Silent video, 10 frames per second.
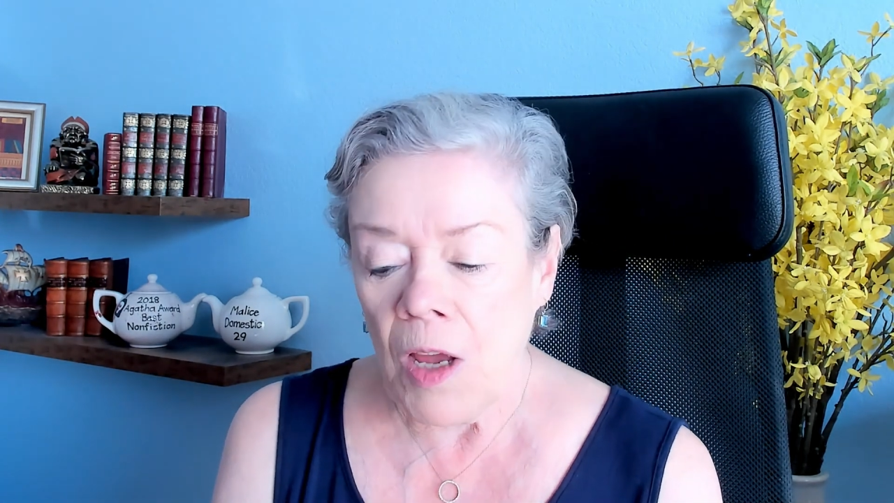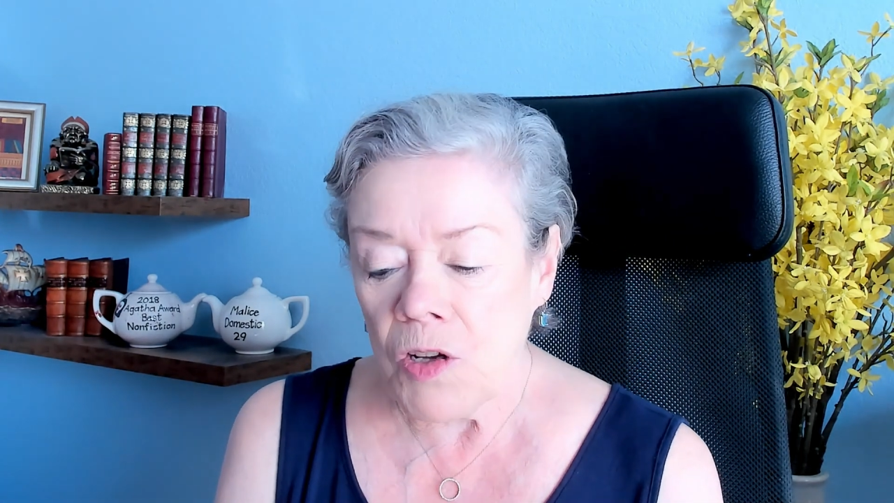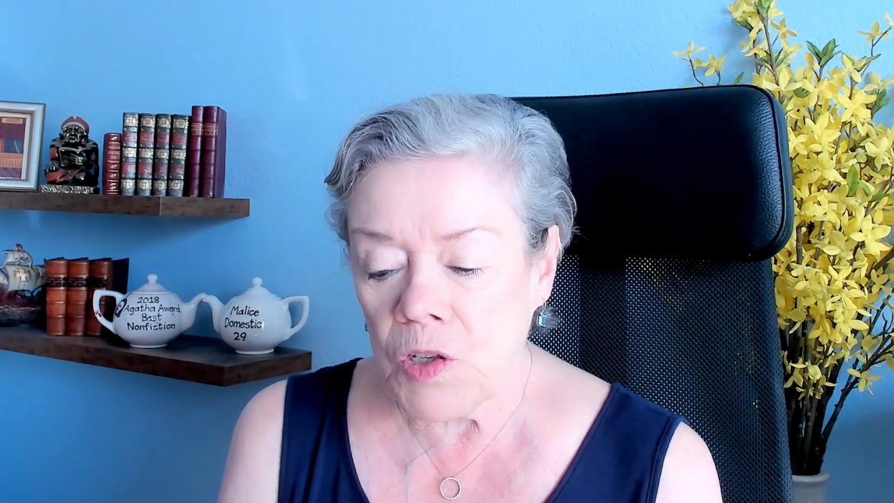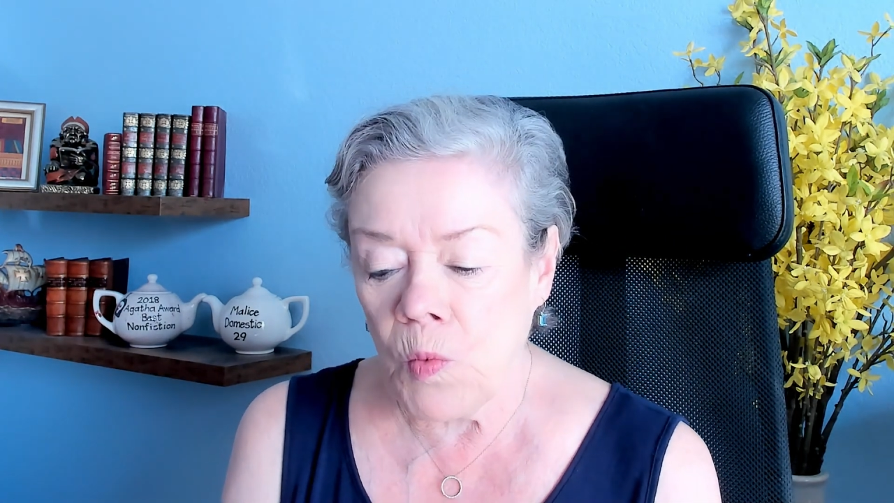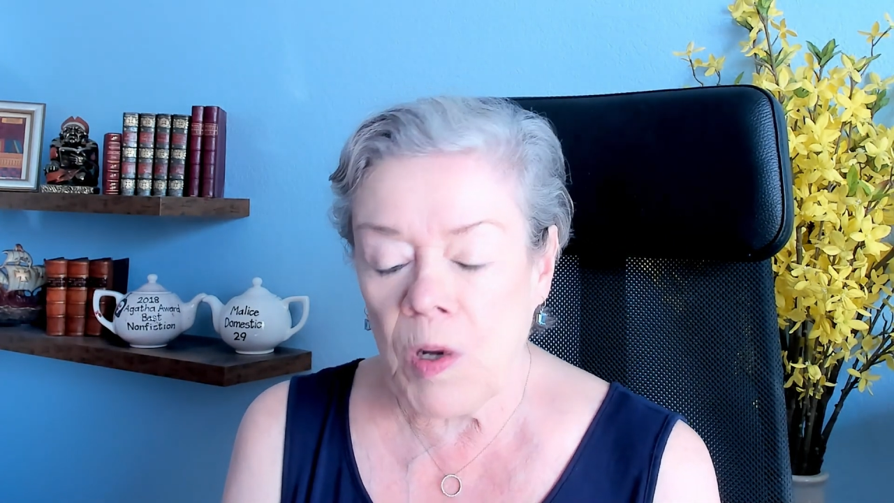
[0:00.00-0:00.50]

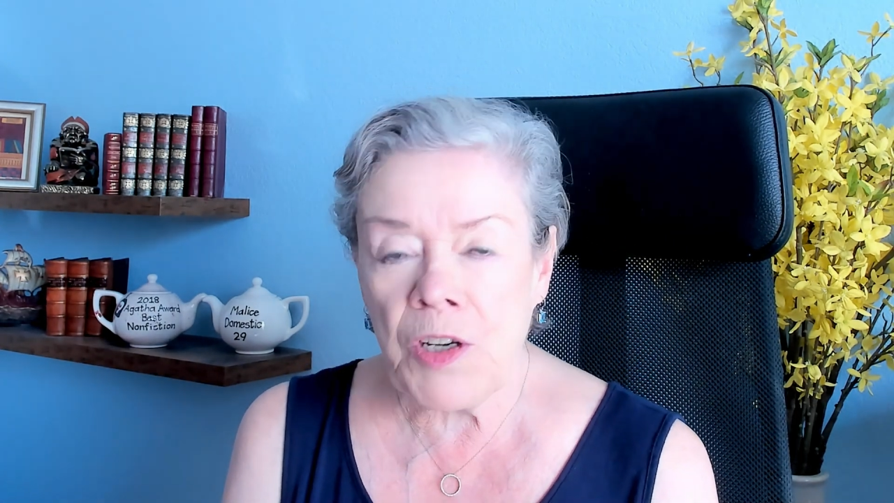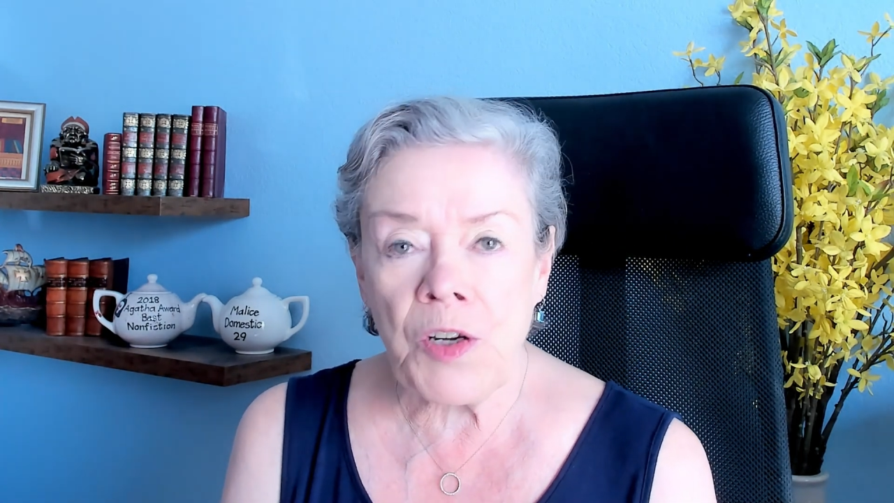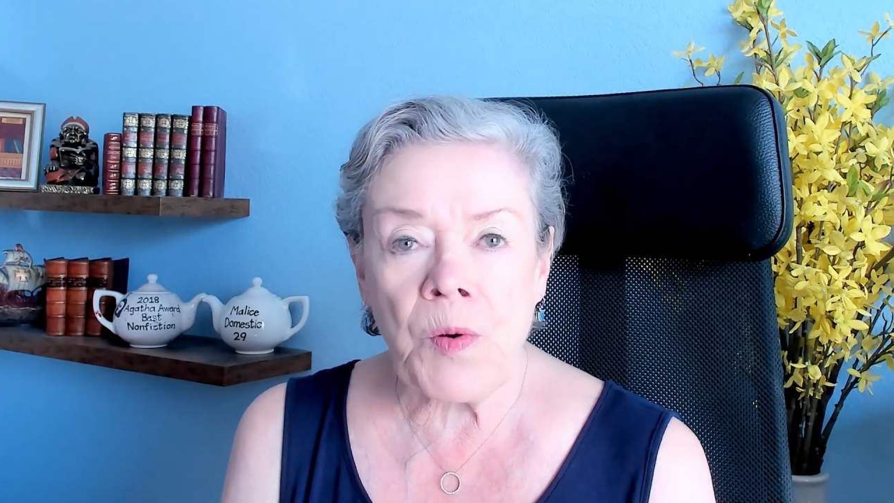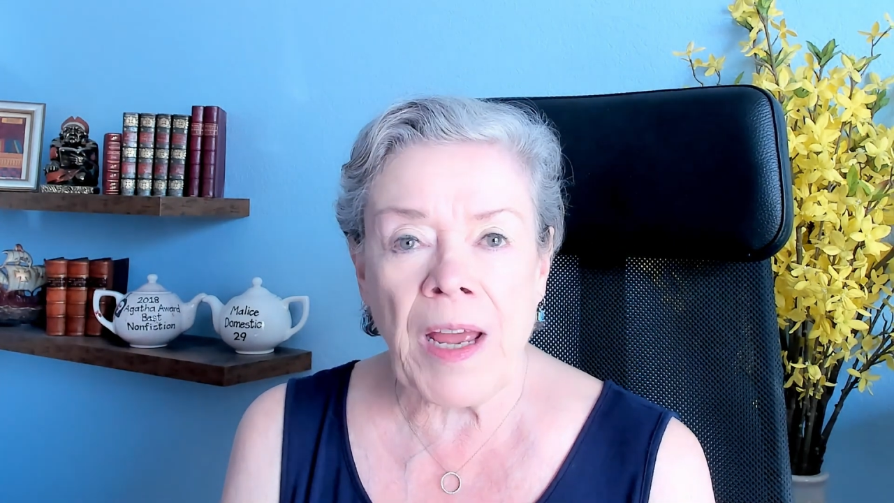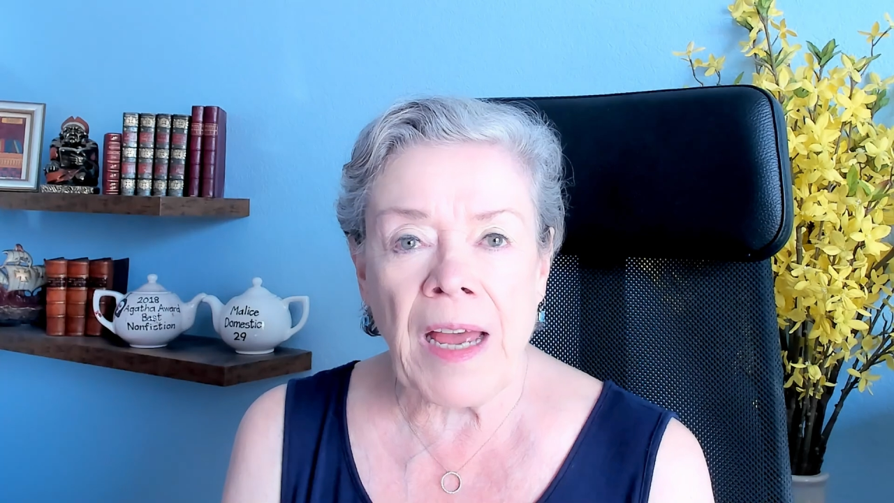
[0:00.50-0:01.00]
So once
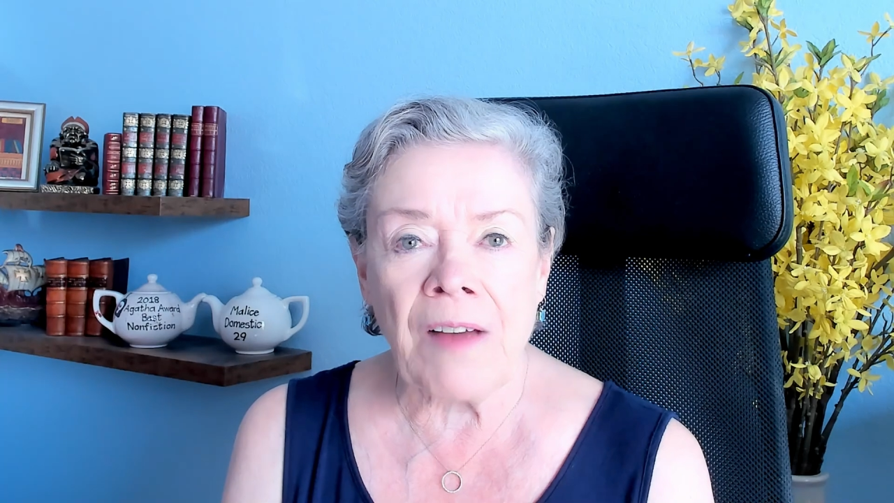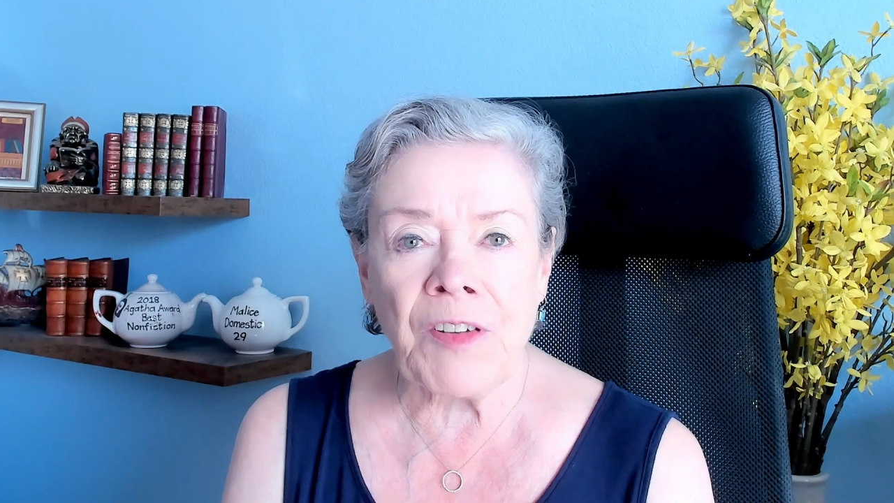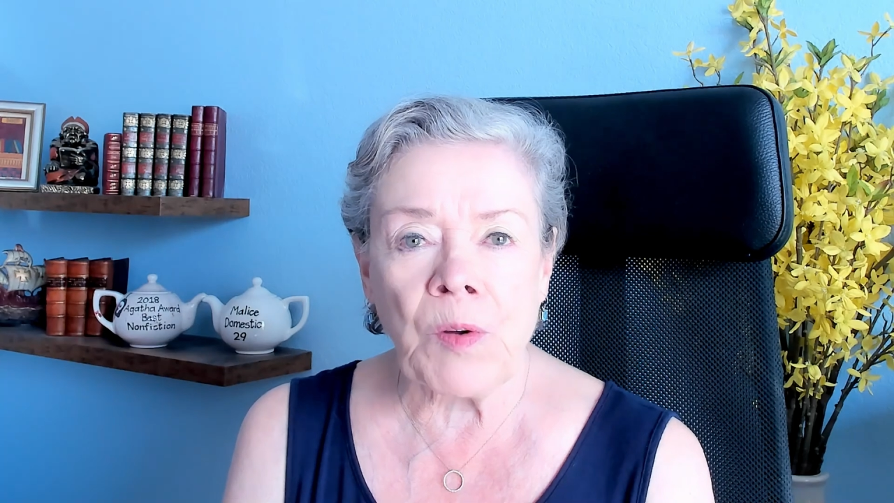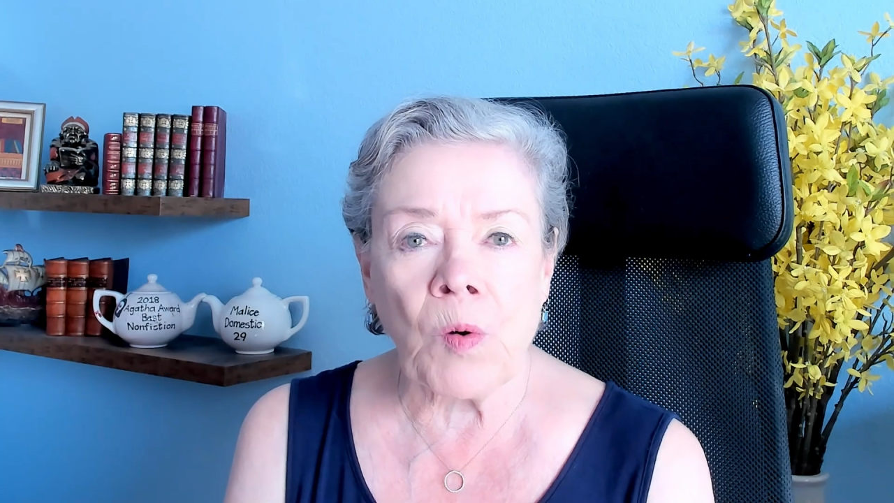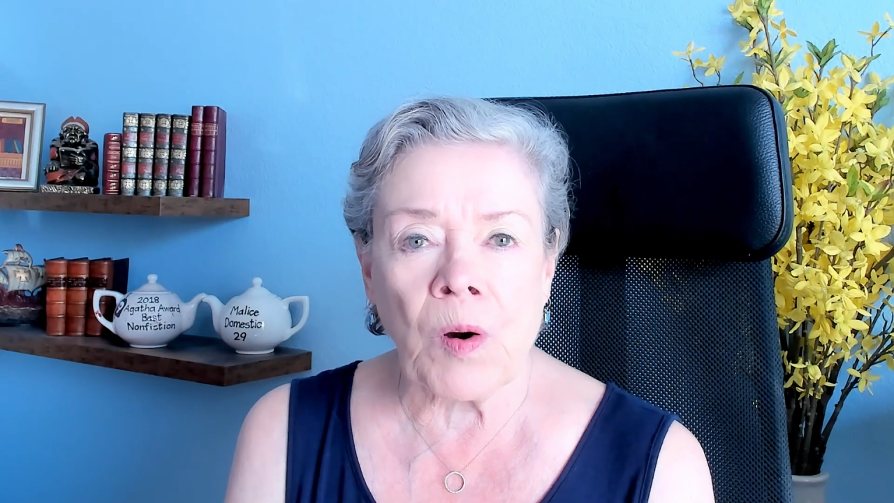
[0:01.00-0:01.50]
you
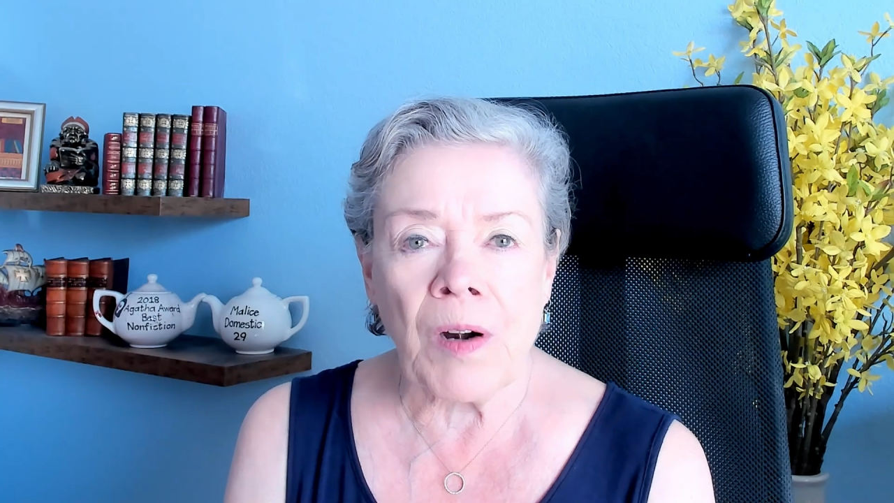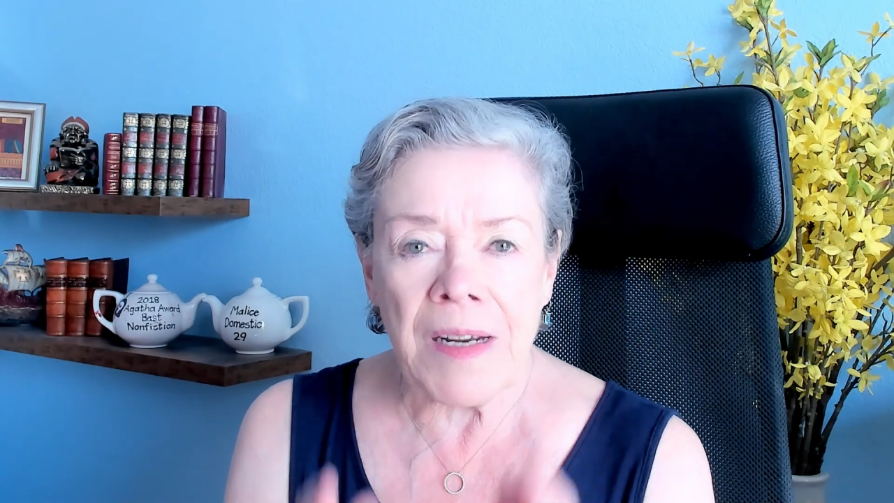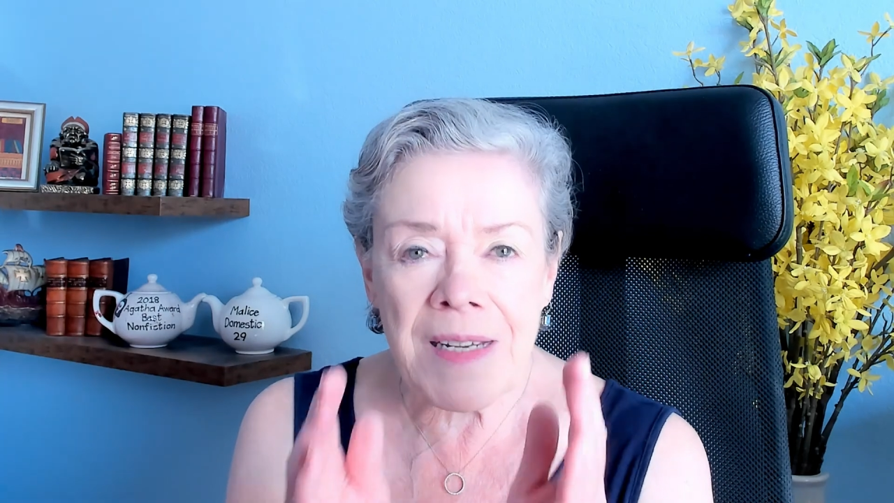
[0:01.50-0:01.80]
have your